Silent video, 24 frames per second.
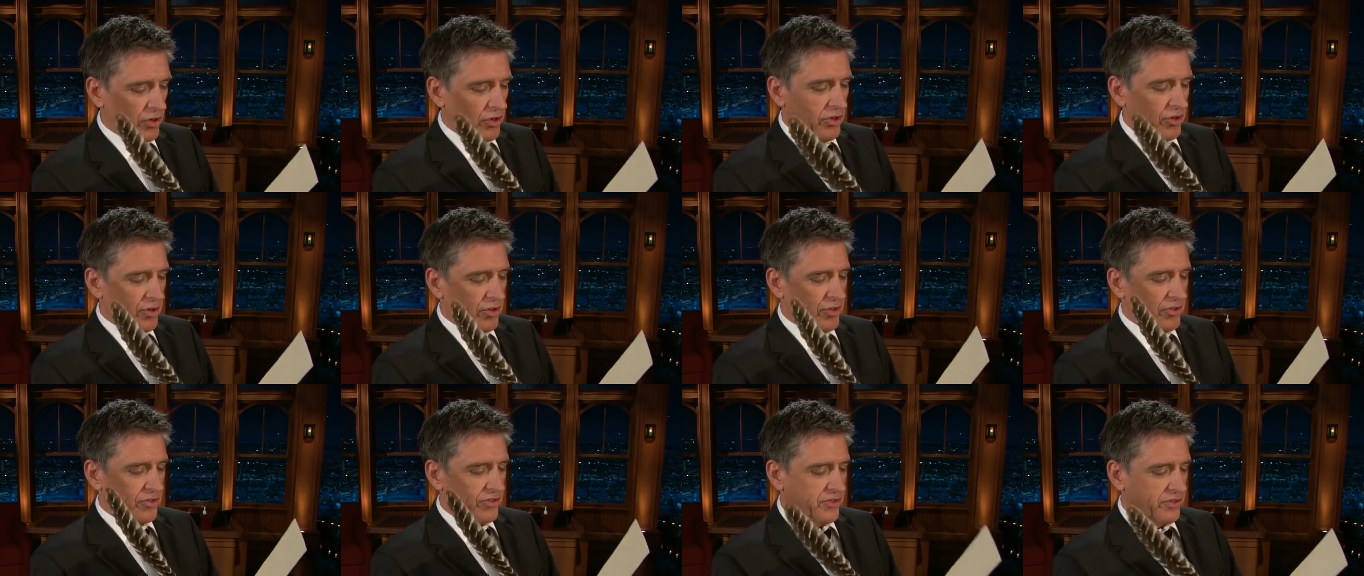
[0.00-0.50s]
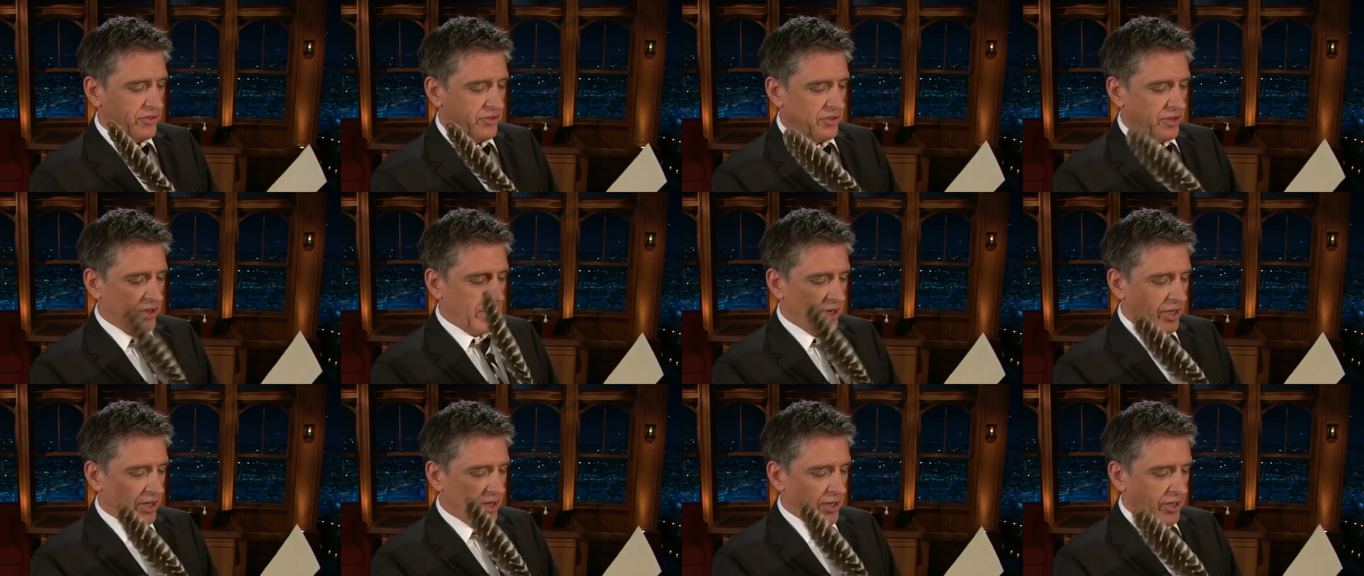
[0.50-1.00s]
Yours
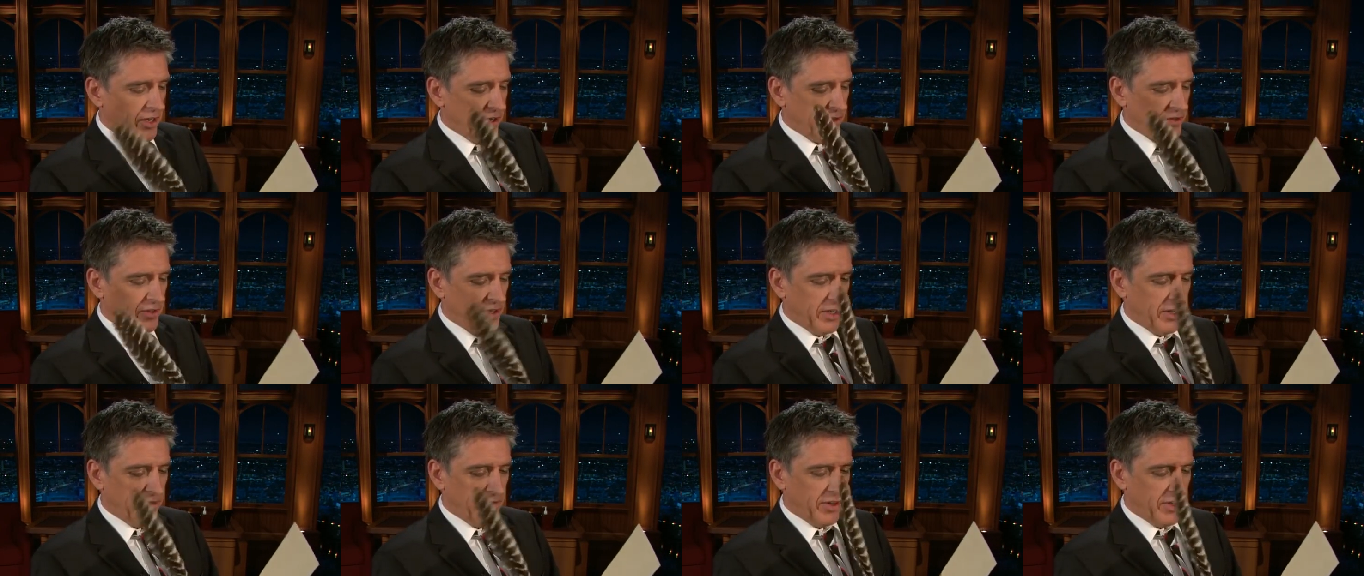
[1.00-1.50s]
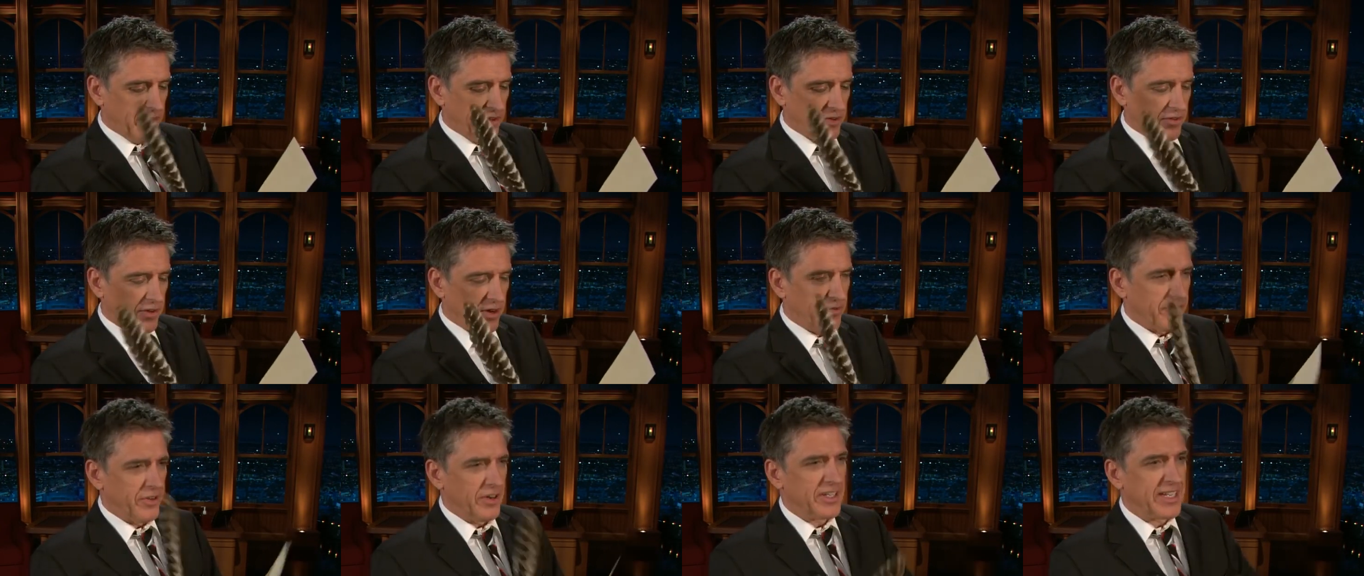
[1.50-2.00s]
TV's
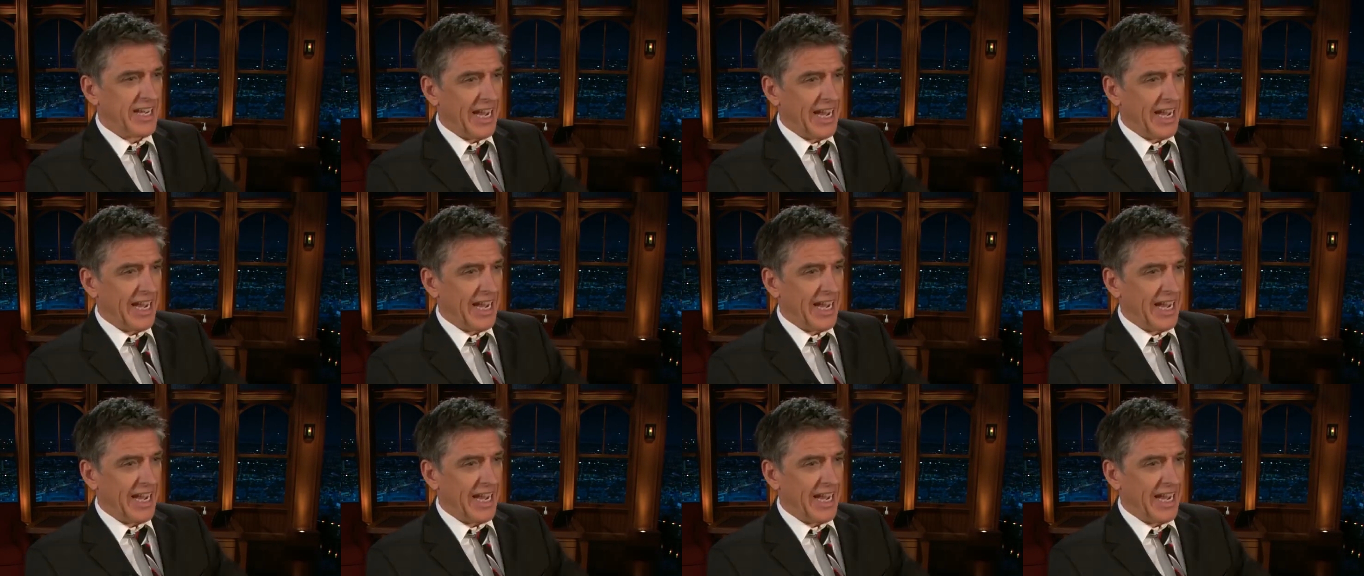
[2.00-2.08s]
big fan.